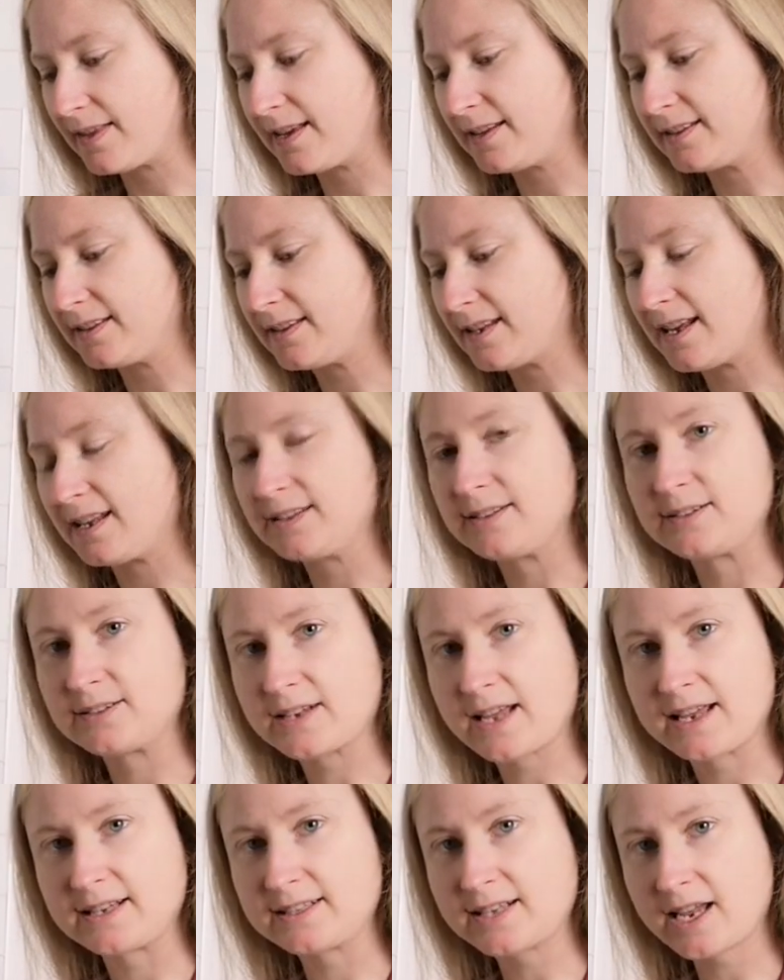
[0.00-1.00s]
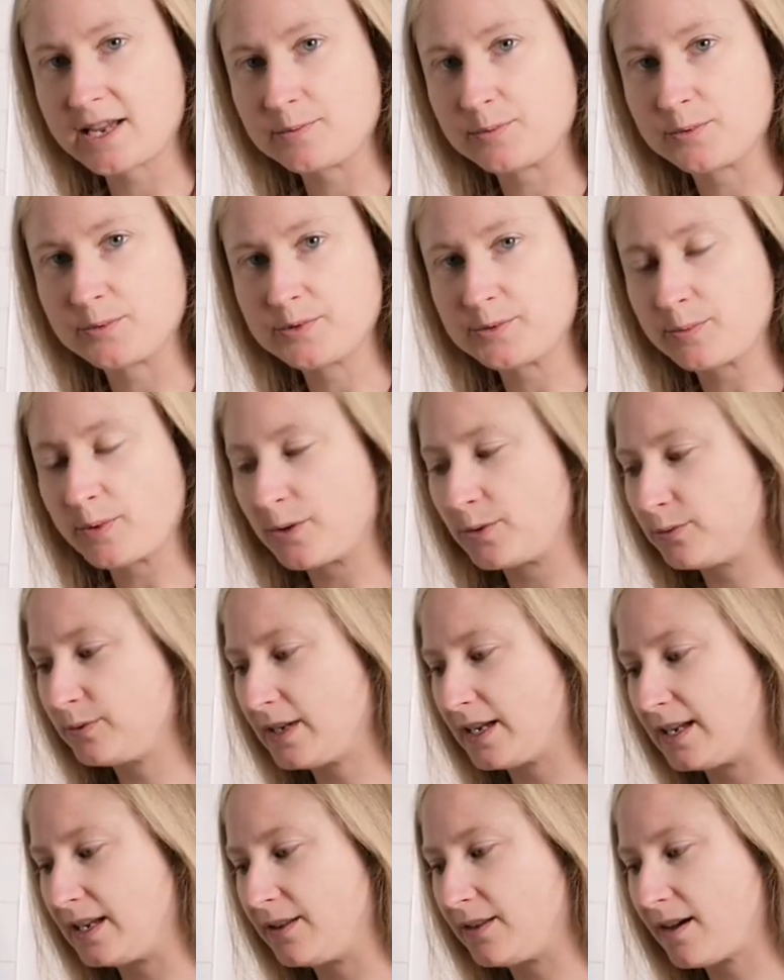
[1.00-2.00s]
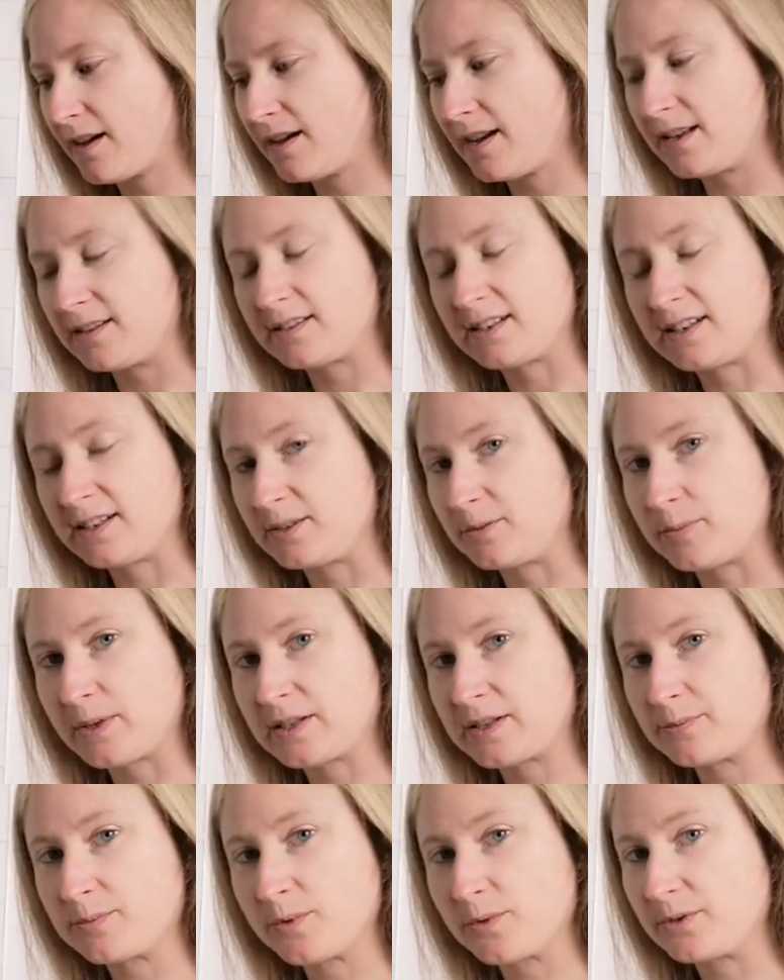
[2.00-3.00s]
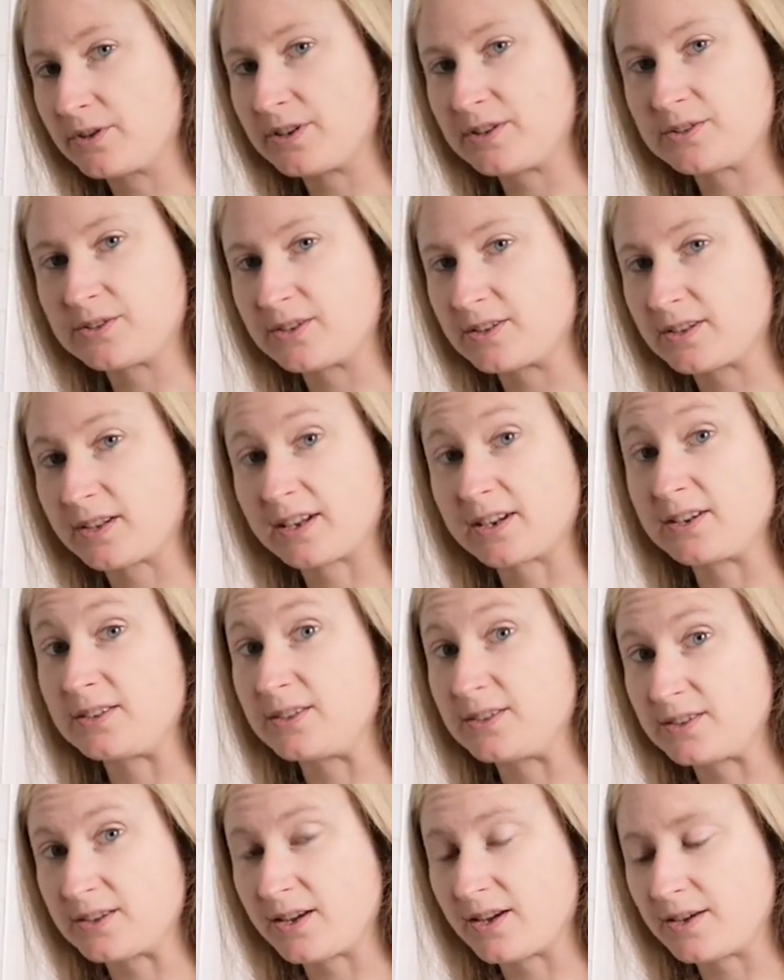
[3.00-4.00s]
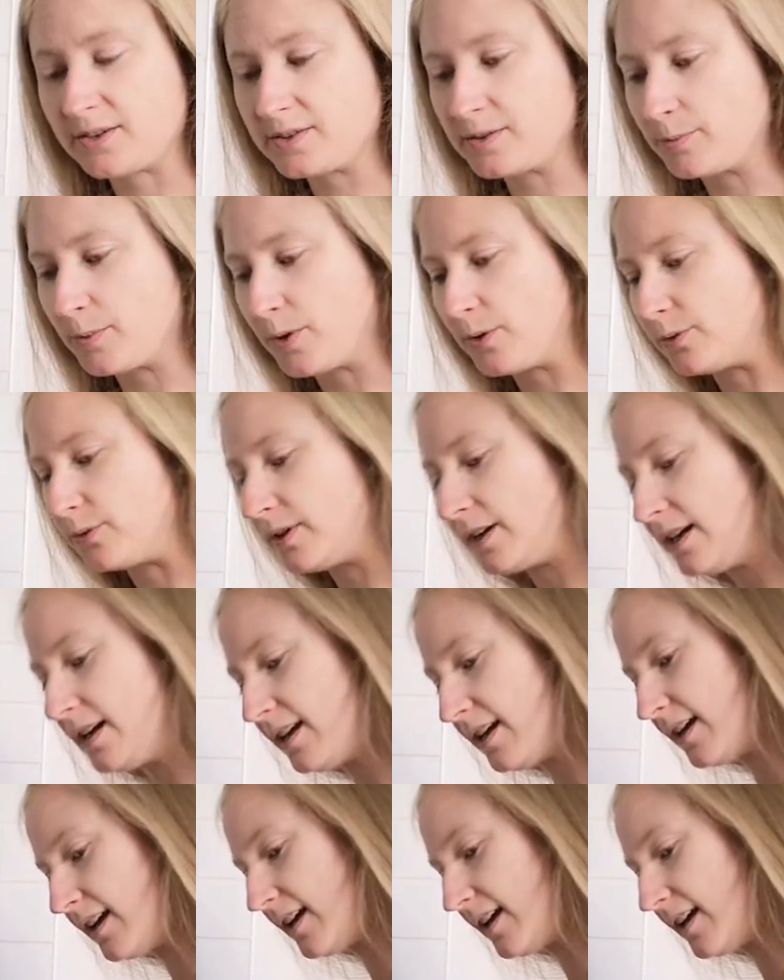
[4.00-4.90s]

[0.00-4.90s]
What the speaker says: This isn't a tablespoon either, it's a little bit smaller, it's just like a dessert spoon,